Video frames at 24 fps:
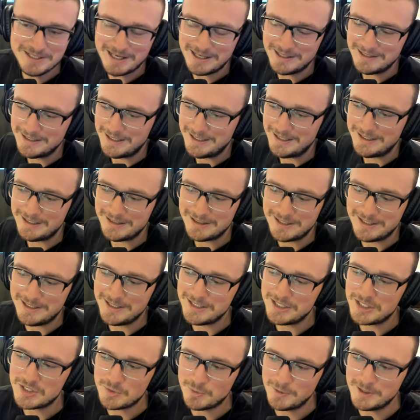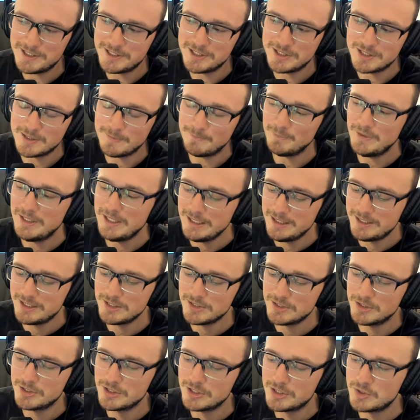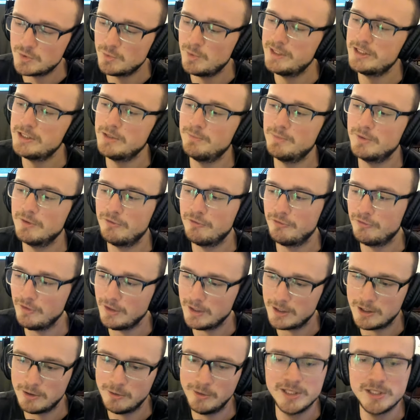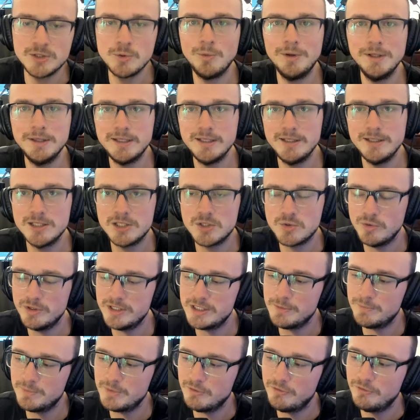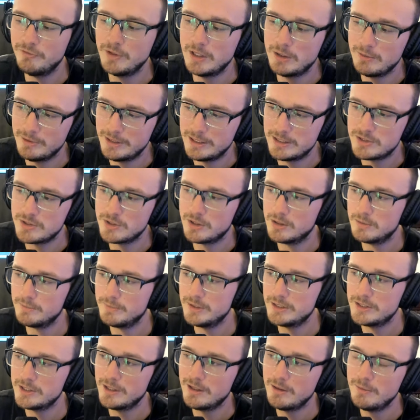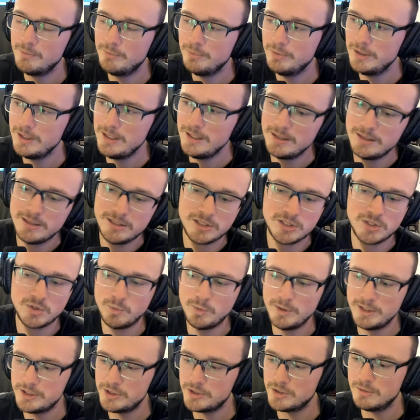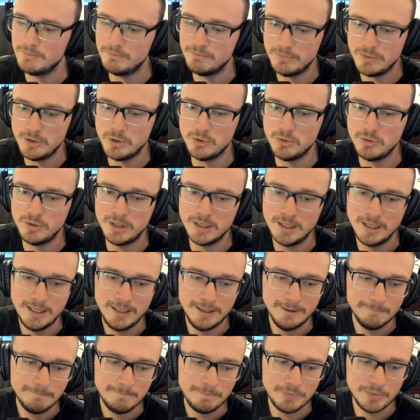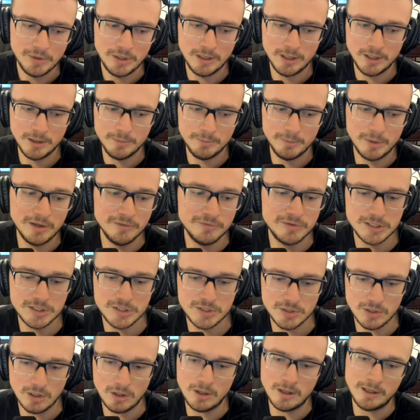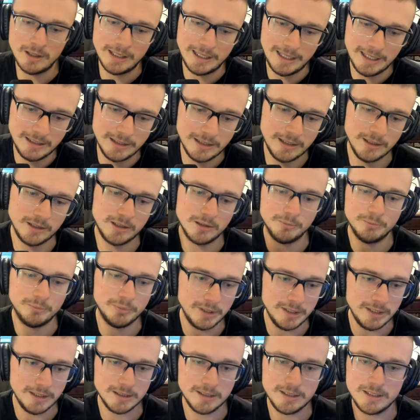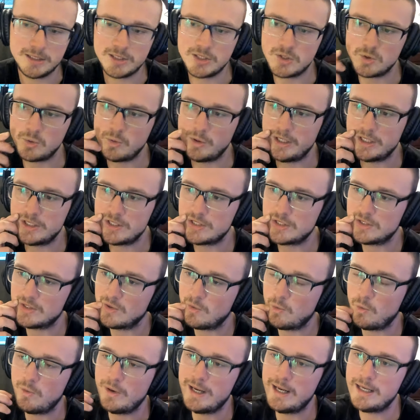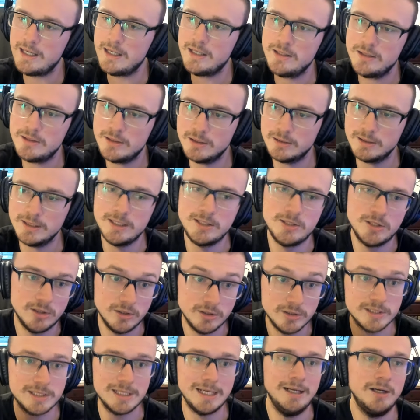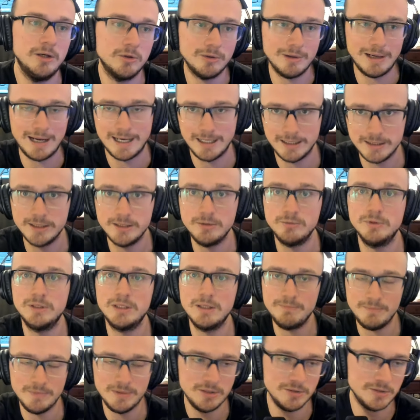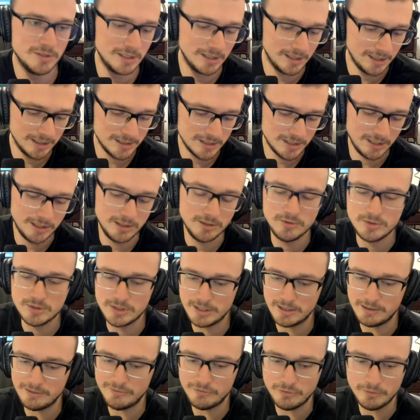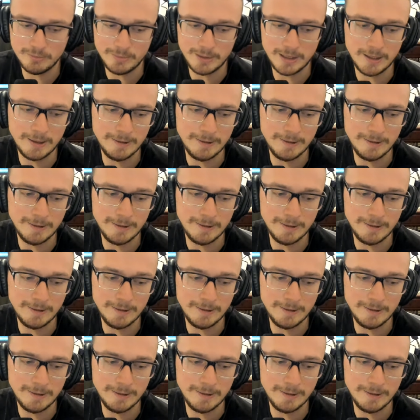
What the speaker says: I like that he switches up. He doesn't just switch up the flow. It's one thing to switch up the flow in a song, but to completely switch the mood of the song and completely switch the way the listener is interacting with the music is a huge thing for me.